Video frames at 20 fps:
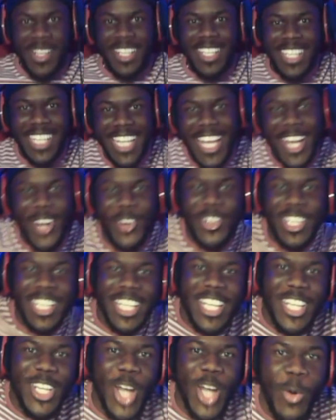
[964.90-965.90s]

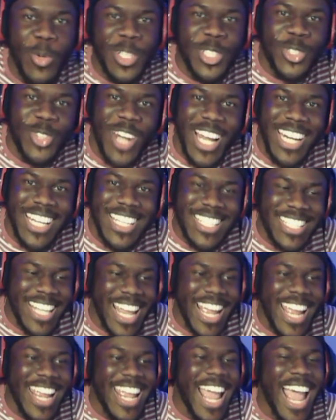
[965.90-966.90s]
Literally, y'all was trying to
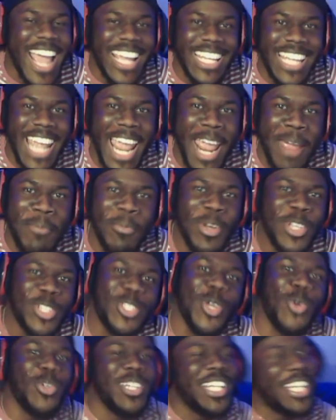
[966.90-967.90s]
say ain't had
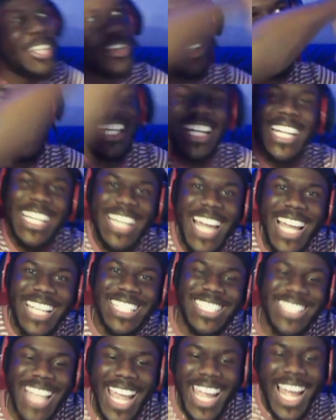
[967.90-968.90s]
game. So literally the
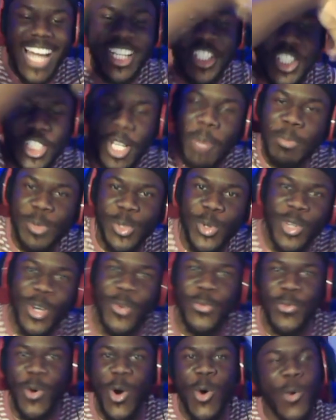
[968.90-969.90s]
next day I jumped
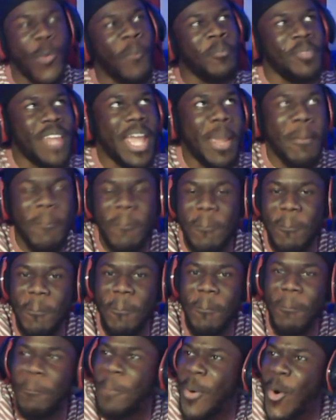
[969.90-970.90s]
on the phone
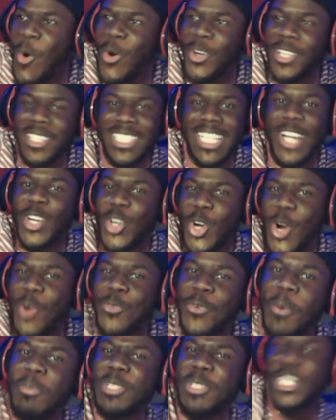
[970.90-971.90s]
and pulled a
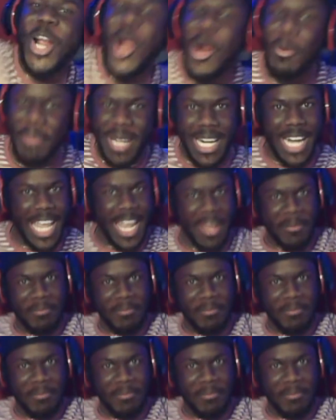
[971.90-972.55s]
girl from Germany.